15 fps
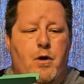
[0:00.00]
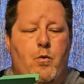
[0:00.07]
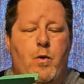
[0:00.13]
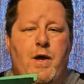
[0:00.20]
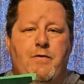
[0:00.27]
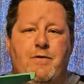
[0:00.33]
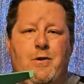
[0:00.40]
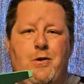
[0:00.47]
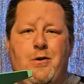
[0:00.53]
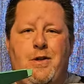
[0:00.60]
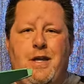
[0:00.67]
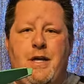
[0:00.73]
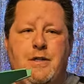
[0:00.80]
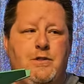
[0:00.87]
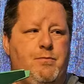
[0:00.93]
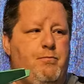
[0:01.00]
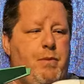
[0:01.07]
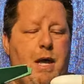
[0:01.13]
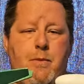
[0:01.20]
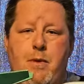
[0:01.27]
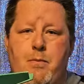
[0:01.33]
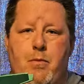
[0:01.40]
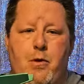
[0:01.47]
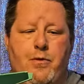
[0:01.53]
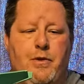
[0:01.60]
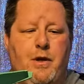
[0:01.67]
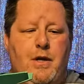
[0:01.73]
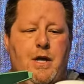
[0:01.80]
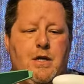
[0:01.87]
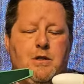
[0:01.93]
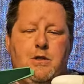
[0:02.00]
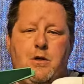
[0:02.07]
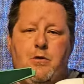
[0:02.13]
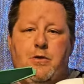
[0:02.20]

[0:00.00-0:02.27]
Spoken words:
We have turned this Baby Bertha into